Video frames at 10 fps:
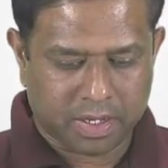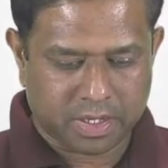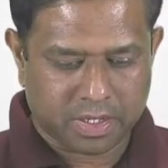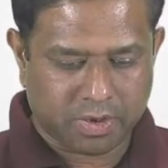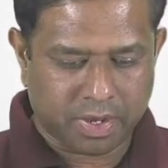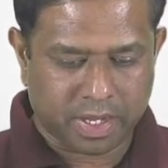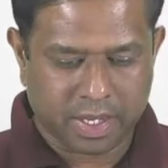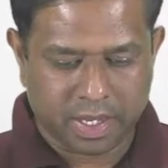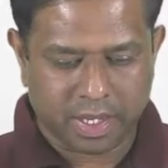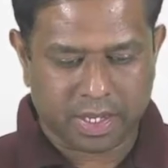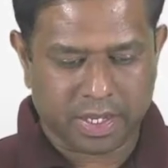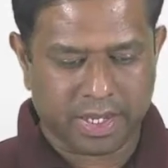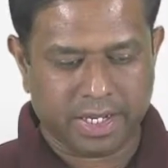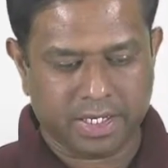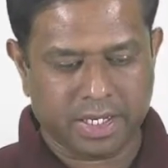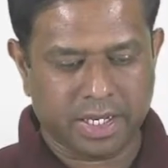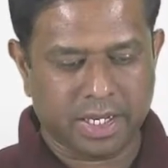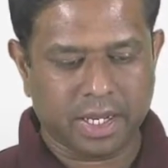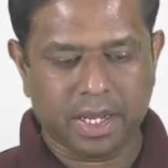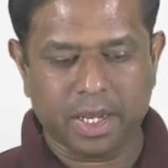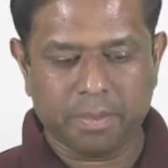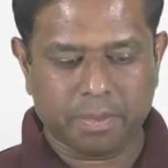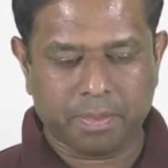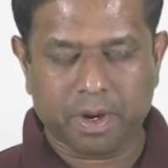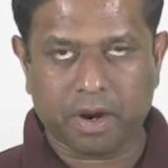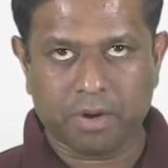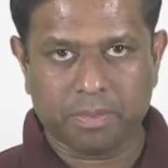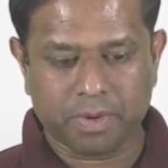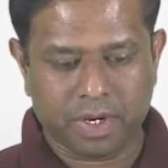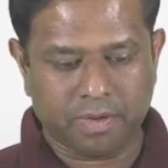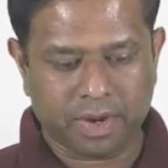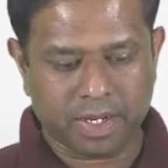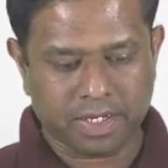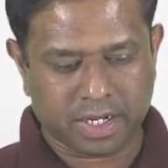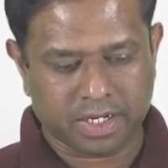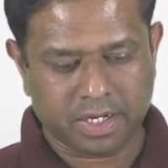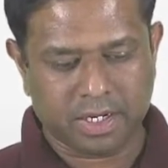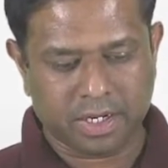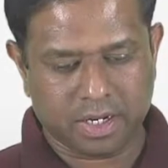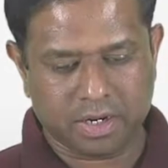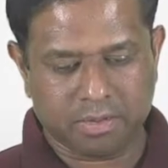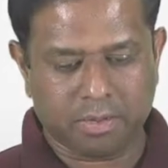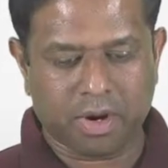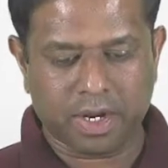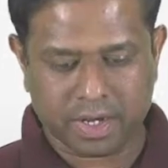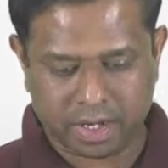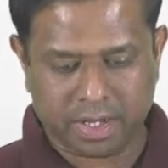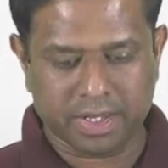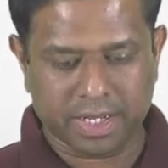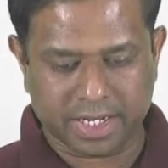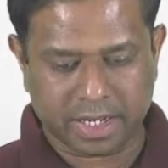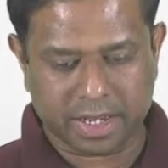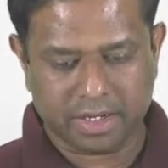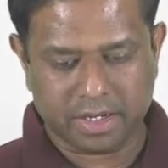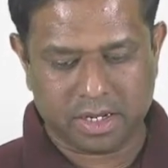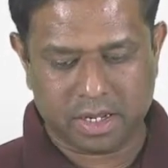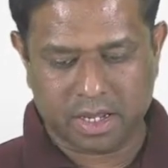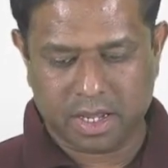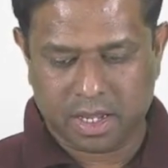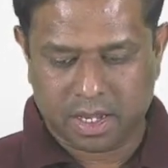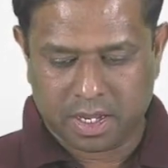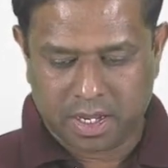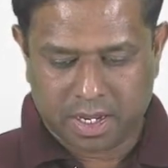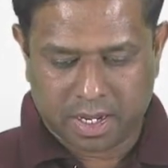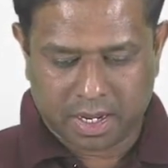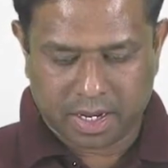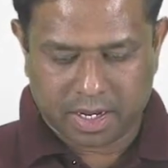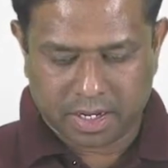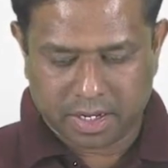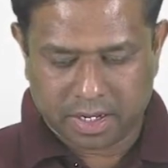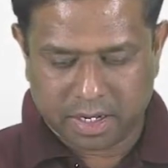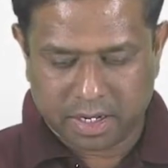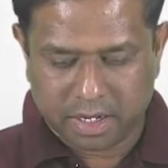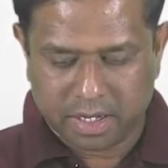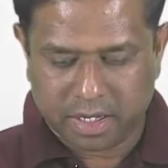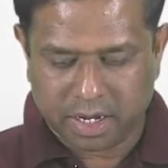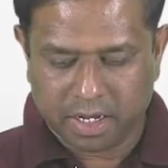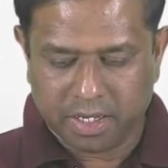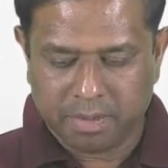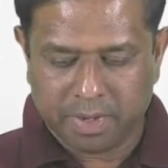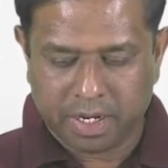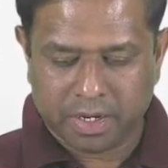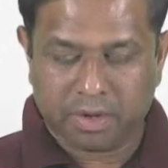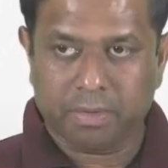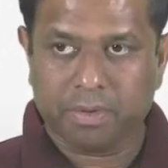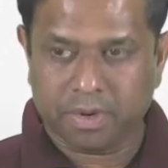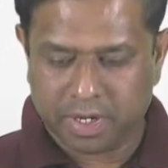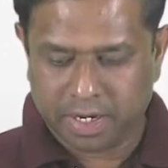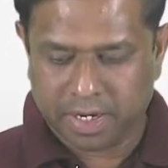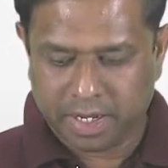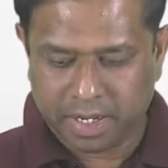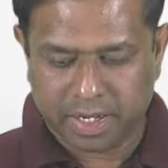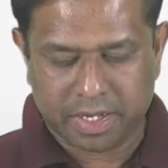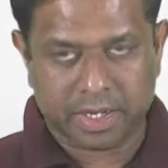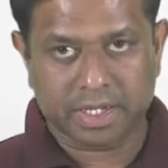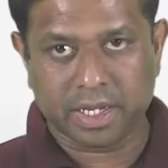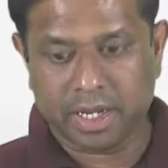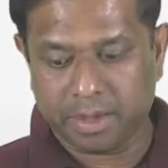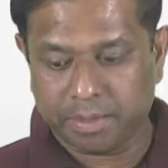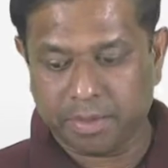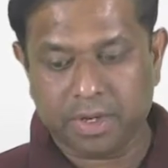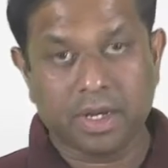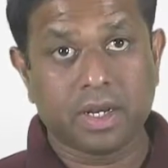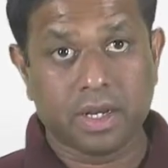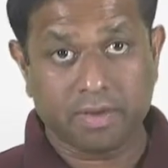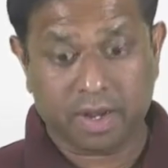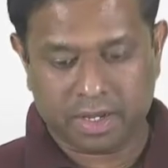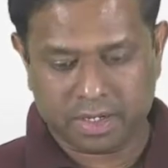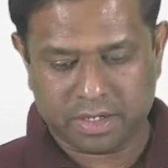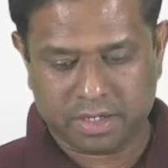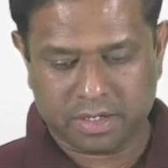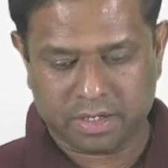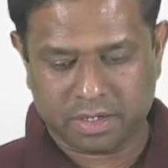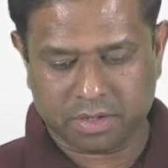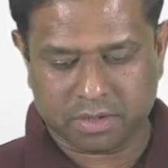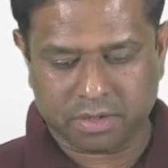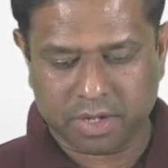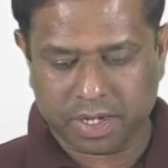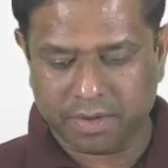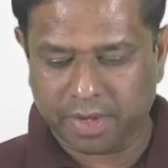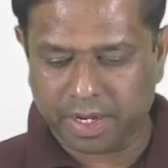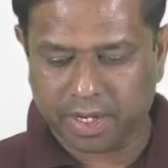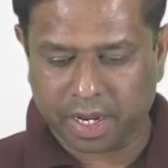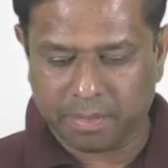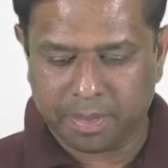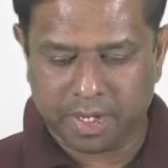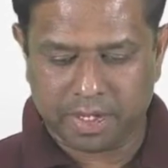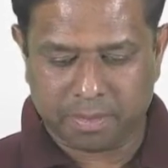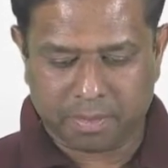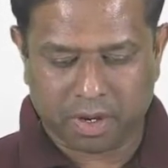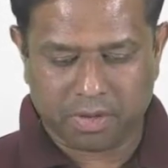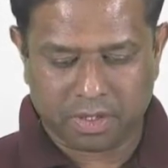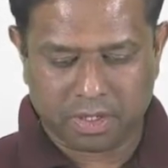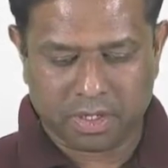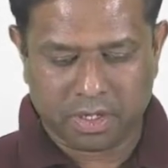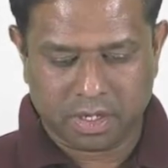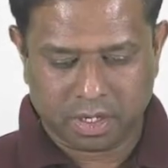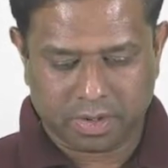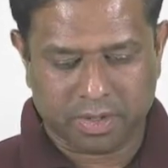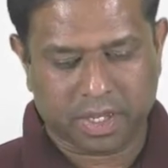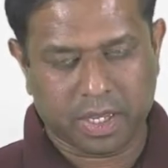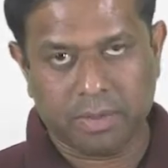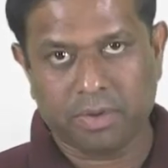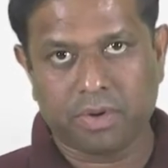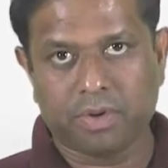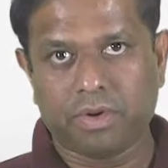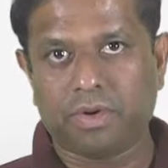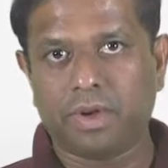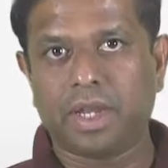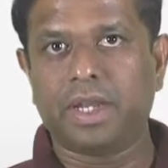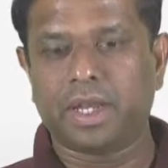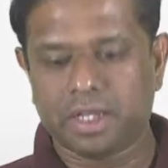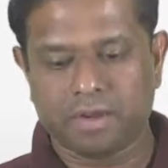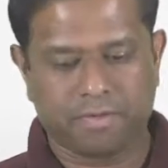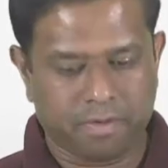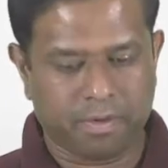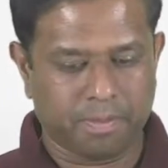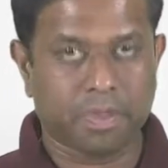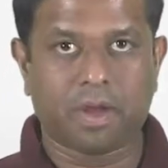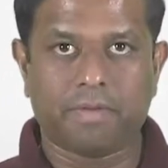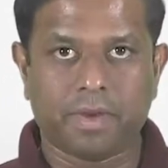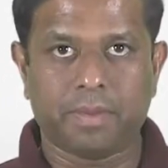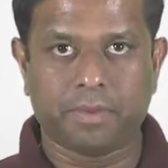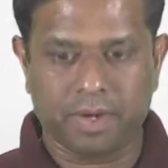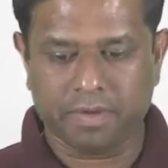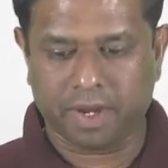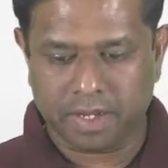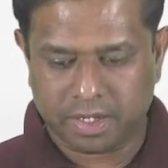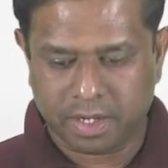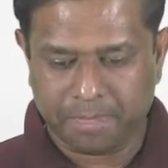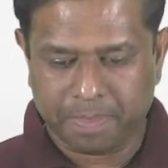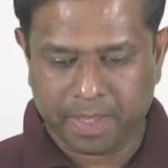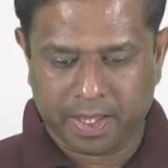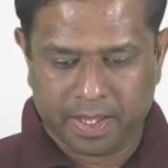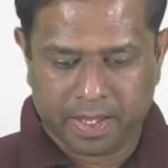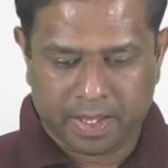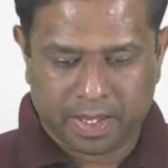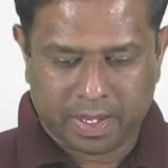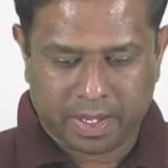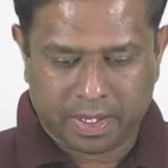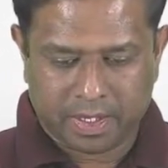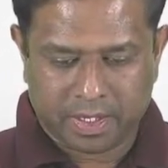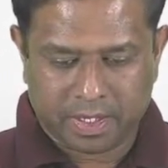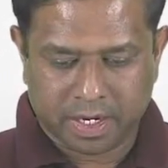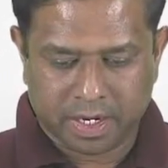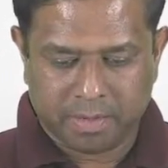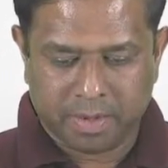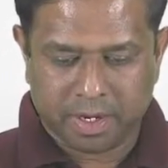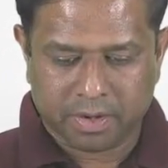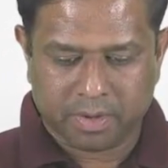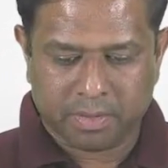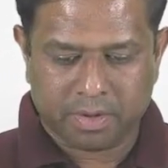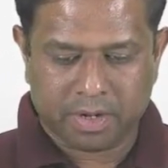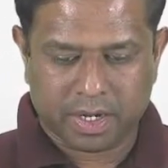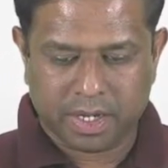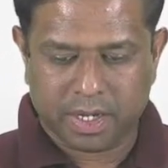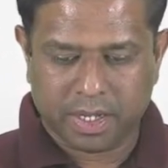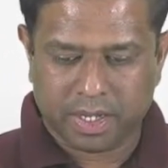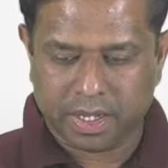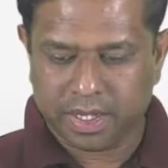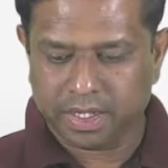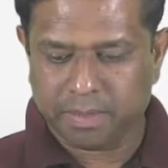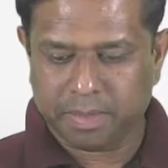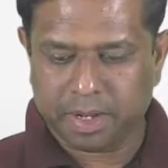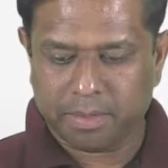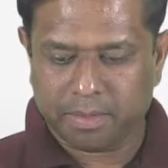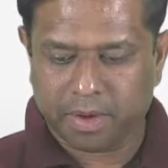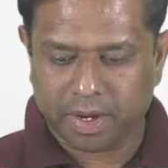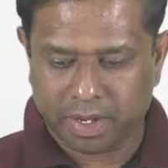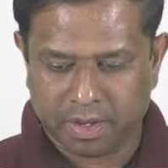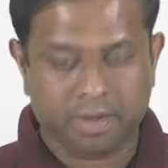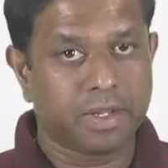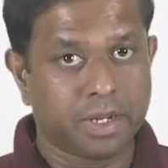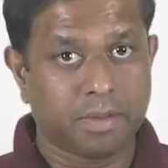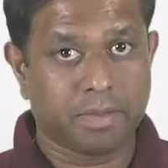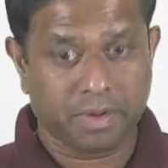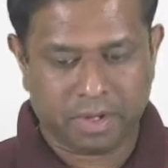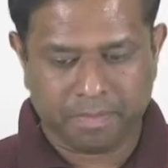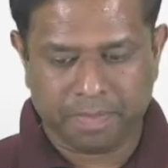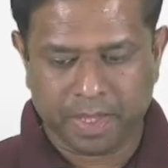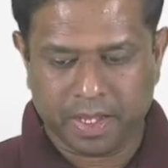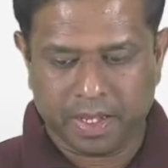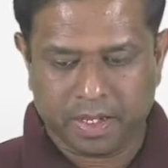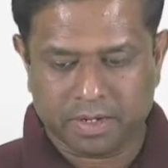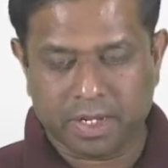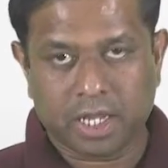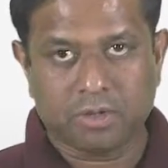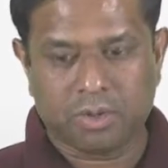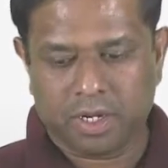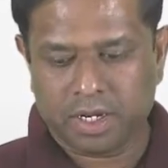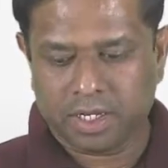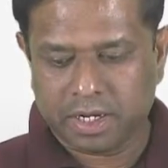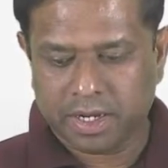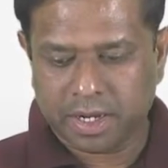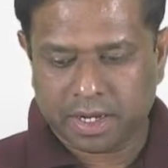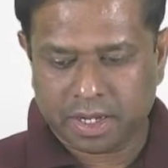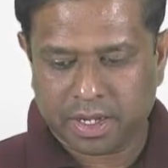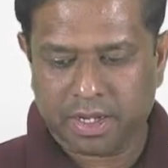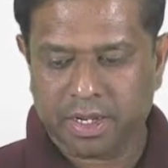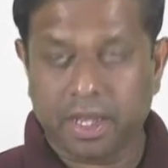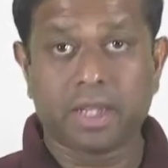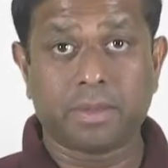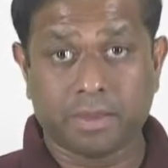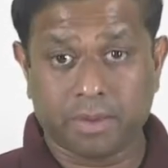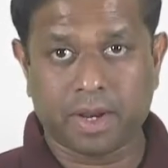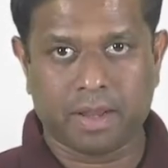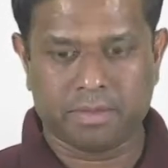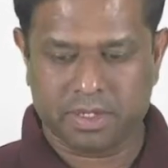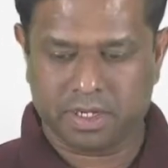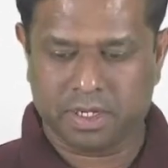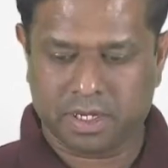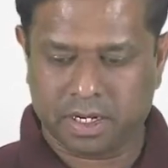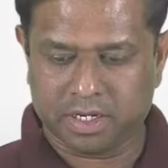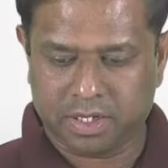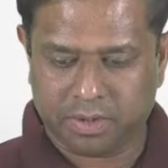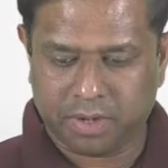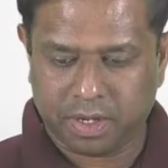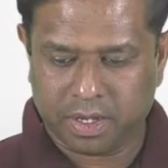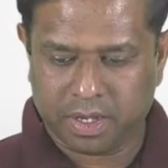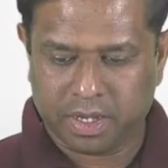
is showing here is the output device as a monitor in this case, and the other main component in here is the input device. So it can be either mouse or the keyboard or any other form of input device. And the third main component in here is the main body of the computer. So that's where the data and the programs are stored